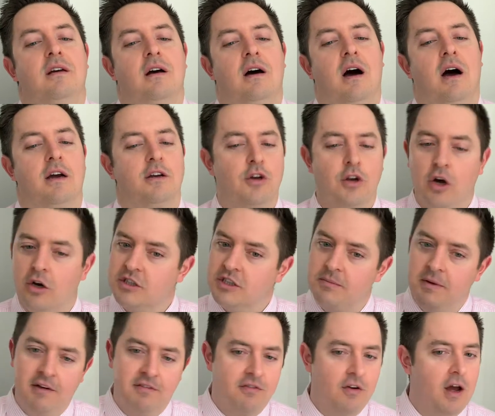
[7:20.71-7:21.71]
It could also
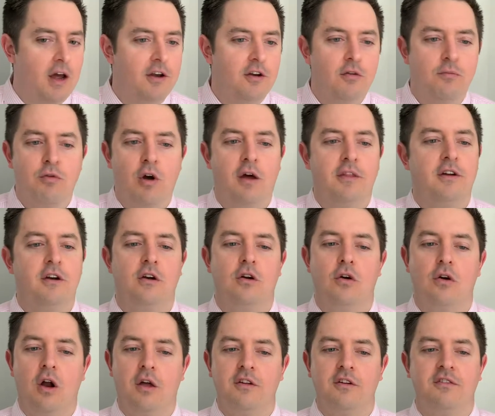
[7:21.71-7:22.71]
be a friend or brother
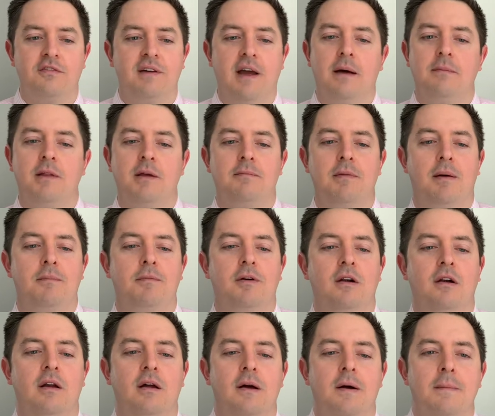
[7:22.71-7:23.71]
or other family
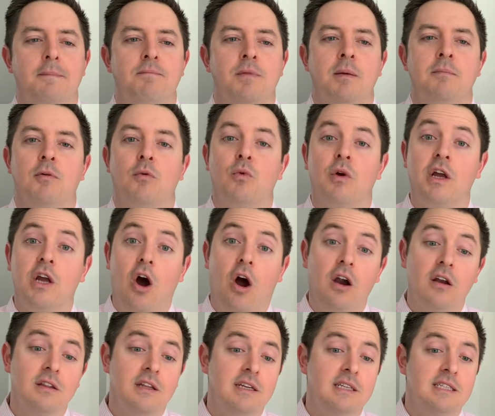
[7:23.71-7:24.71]
member. But
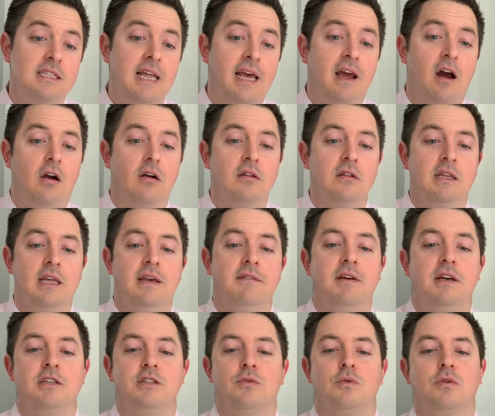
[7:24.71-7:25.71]
regardless, they are
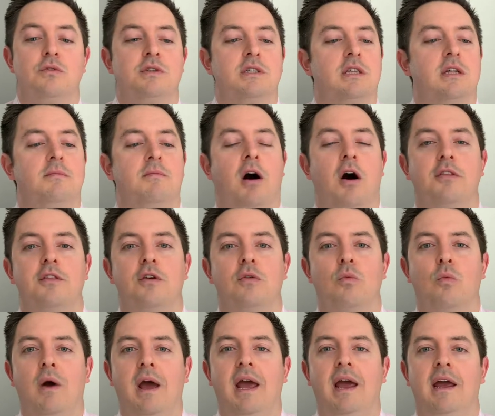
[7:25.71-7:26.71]
leaving Jerusalem on their
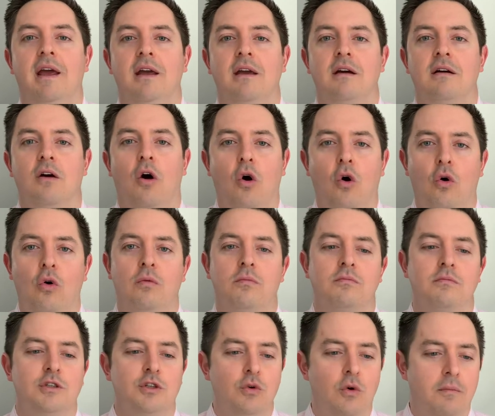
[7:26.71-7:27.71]
way
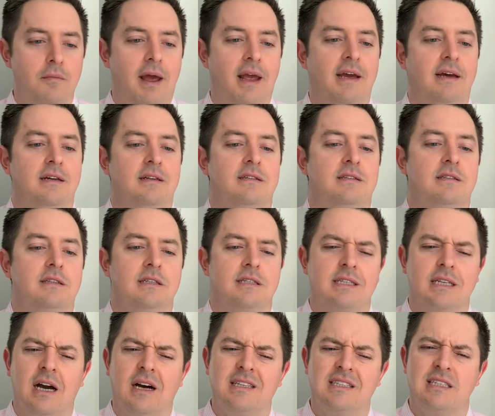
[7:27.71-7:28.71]
home to Emmaus,
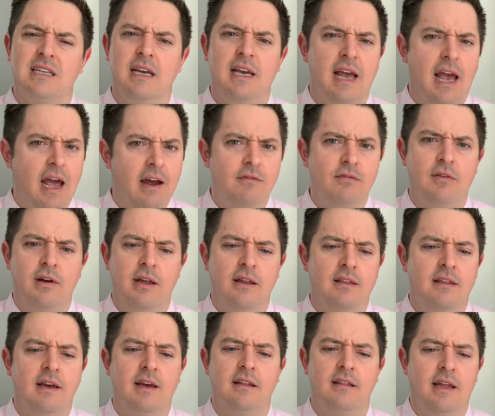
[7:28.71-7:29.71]
discussing
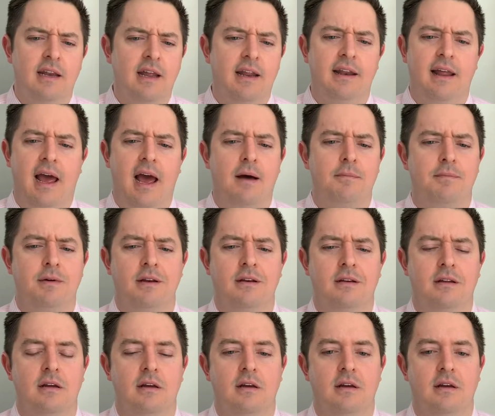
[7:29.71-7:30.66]
everything that had happened.